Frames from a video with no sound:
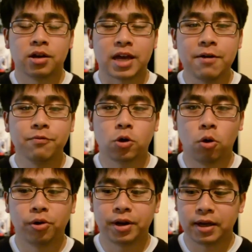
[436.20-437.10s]
Game
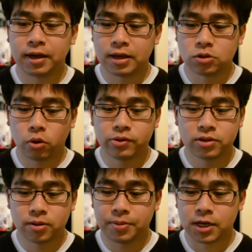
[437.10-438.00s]
recording is always
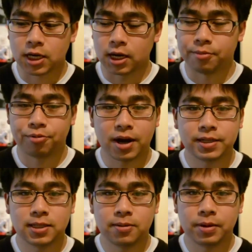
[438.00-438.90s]
going to be uh,
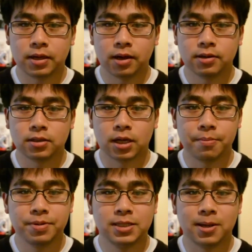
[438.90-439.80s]
pricey because the
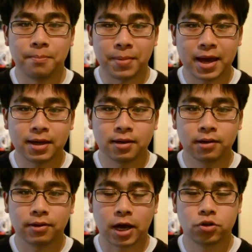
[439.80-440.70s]
companies that make
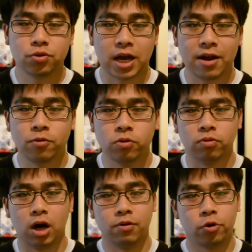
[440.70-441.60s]
the actual game
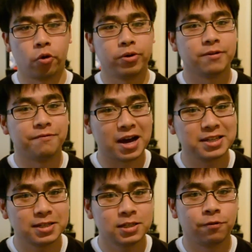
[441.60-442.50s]
uh, recording
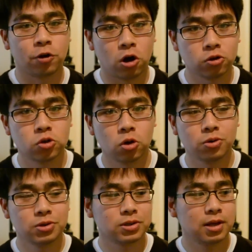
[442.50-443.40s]
devices for
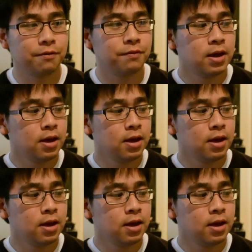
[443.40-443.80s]
consoles and stuff,